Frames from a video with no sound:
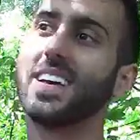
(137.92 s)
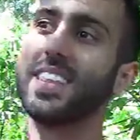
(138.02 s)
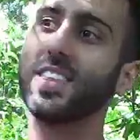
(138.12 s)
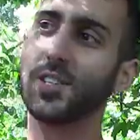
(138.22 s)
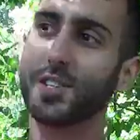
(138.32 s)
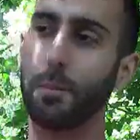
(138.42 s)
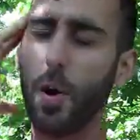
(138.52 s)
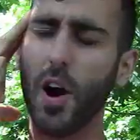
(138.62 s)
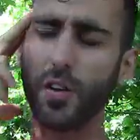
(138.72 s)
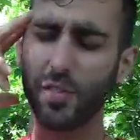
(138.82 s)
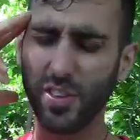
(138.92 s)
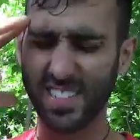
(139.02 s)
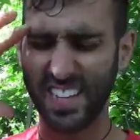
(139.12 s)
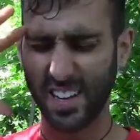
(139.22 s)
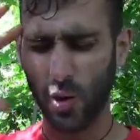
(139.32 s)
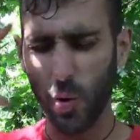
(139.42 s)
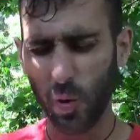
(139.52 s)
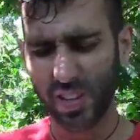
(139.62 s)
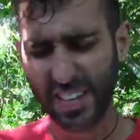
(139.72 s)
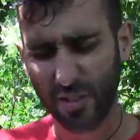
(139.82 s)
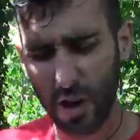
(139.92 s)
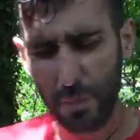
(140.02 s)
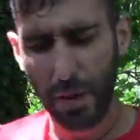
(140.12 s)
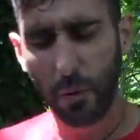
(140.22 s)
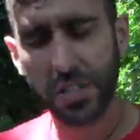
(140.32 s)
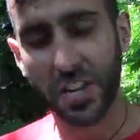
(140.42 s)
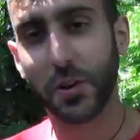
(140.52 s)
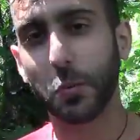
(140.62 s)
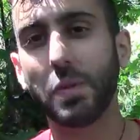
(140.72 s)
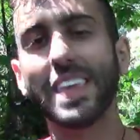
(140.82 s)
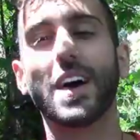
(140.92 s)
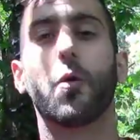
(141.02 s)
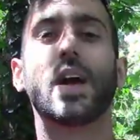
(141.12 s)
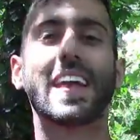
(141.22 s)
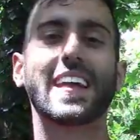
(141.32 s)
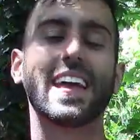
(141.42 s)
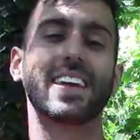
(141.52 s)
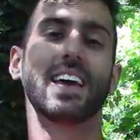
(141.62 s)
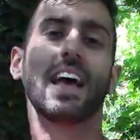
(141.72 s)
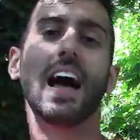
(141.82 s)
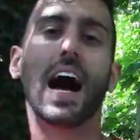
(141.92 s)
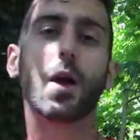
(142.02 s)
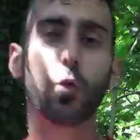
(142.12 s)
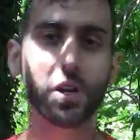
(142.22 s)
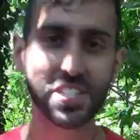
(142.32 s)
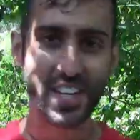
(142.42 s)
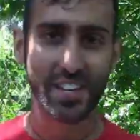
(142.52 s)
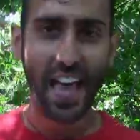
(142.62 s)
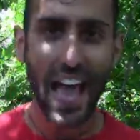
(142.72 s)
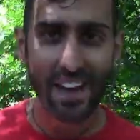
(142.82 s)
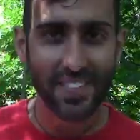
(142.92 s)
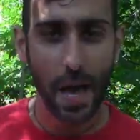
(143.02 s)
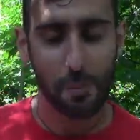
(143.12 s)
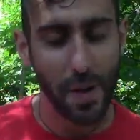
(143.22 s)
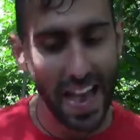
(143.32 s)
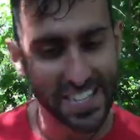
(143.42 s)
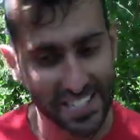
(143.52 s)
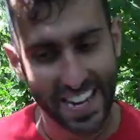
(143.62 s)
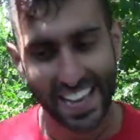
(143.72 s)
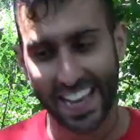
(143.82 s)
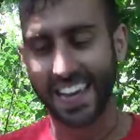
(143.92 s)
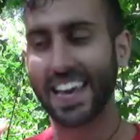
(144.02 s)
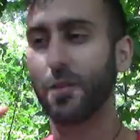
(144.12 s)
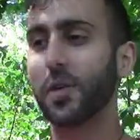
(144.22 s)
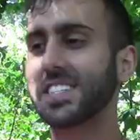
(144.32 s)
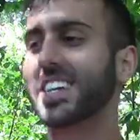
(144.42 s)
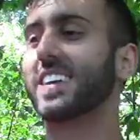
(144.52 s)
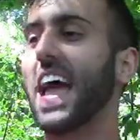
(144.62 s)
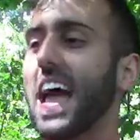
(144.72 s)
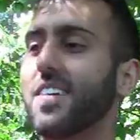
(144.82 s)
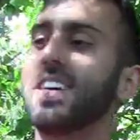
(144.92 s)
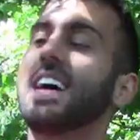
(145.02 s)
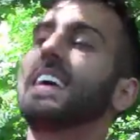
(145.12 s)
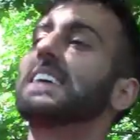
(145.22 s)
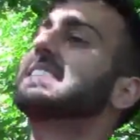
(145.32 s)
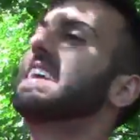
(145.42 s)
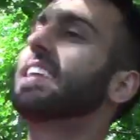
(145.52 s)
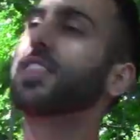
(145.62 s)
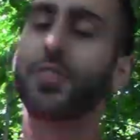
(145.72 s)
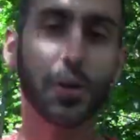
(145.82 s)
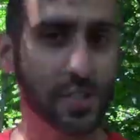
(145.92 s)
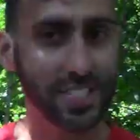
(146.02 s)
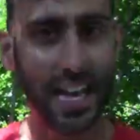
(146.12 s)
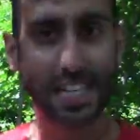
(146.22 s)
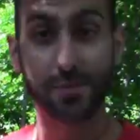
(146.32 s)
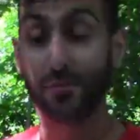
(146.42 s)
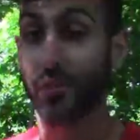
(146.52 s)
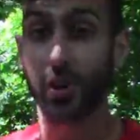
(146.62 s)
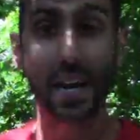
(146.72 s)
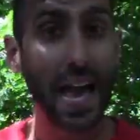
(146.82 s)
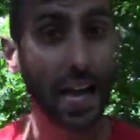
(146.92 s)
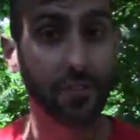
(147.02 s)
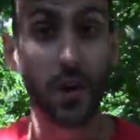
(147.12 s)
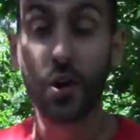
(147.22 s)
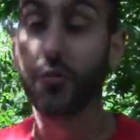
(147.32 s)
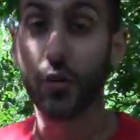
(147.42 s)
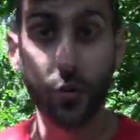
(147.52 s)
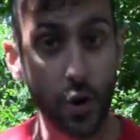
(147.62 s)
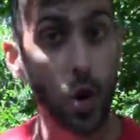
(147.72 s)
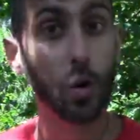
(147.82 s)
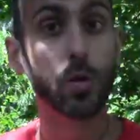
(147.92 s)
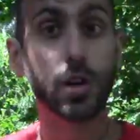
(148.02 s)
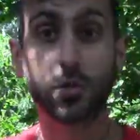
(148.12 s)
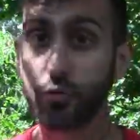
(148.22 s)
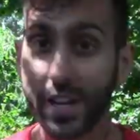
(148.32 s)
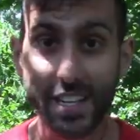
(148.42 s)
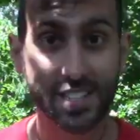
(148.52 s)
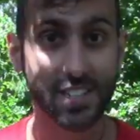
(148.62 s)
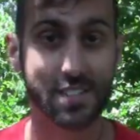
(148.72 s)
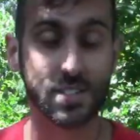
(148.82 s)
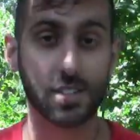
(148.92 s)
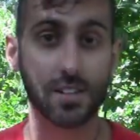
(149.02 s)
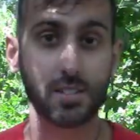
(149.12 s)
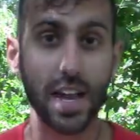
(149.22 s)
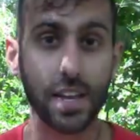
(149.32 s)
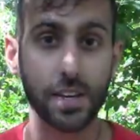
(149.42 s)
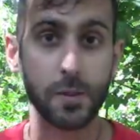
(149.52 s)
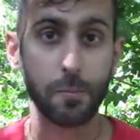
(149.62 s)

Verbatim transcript: there's a part of you that's like, holy crap, I wish I could be that way again. I wish I could have that passion again. I wish I could have that enthusiasm for life for no reason, right?